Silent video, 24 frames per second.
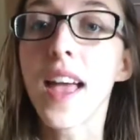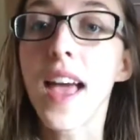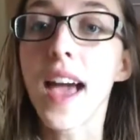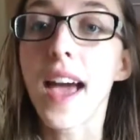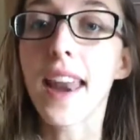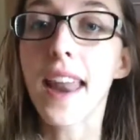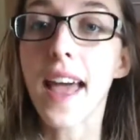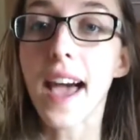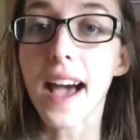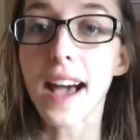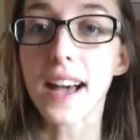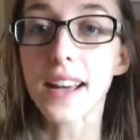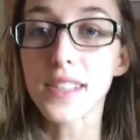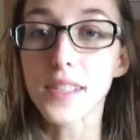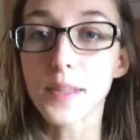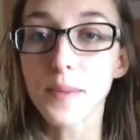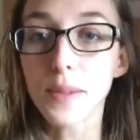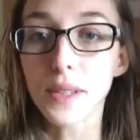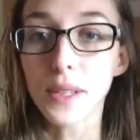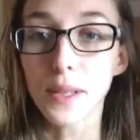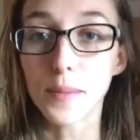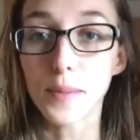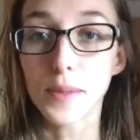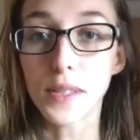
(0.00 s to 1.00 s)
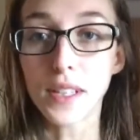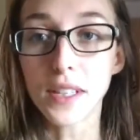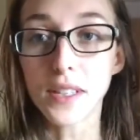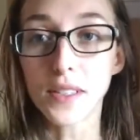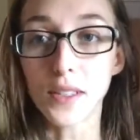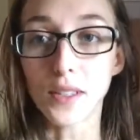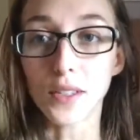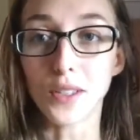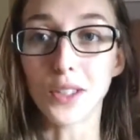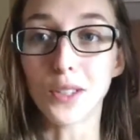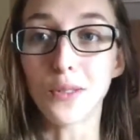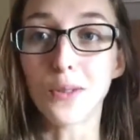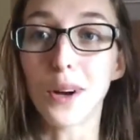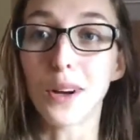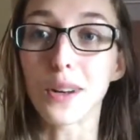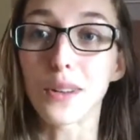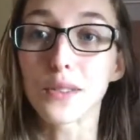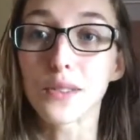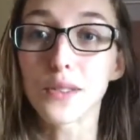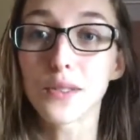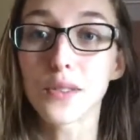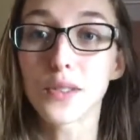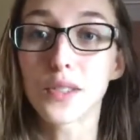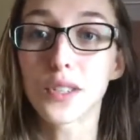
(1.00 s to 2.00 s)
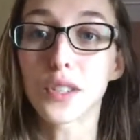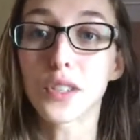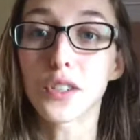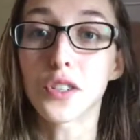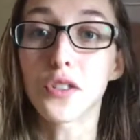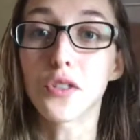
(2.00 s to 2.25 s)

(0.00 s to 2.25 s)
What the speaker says: And as it becomes easier, you also start